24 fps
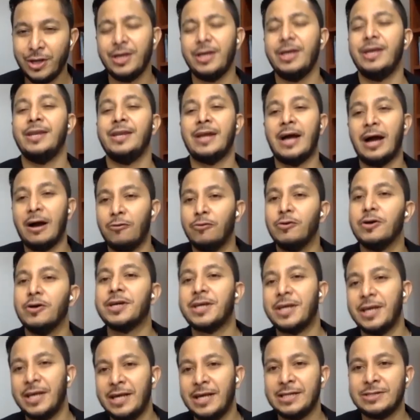In our
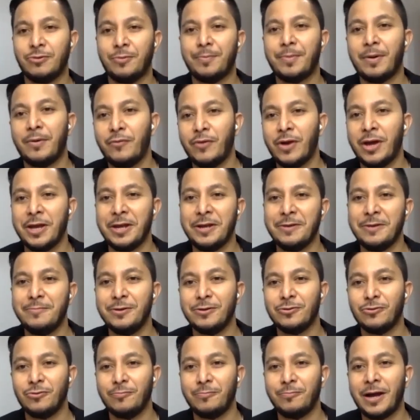case, whereby we are able
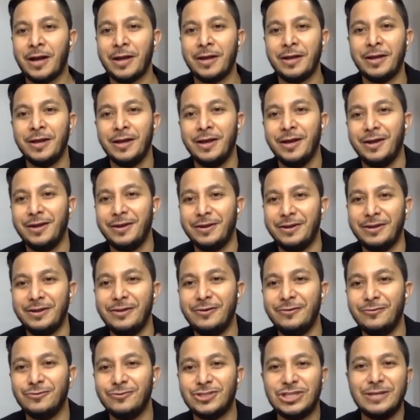to buy
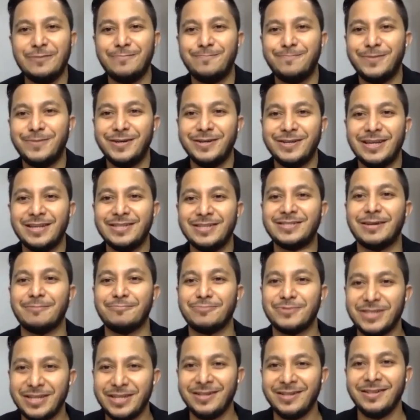new cheaper than
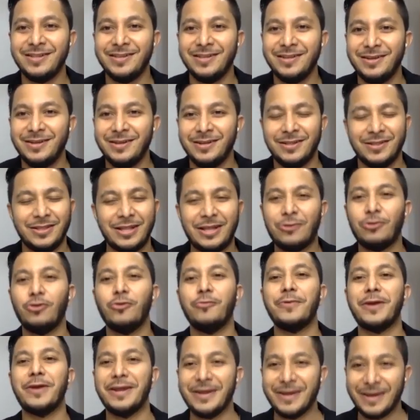sub-sale, then
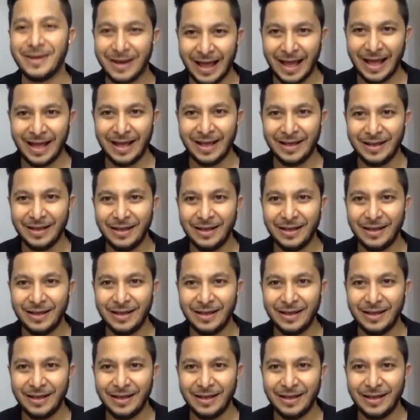no-brainer lah.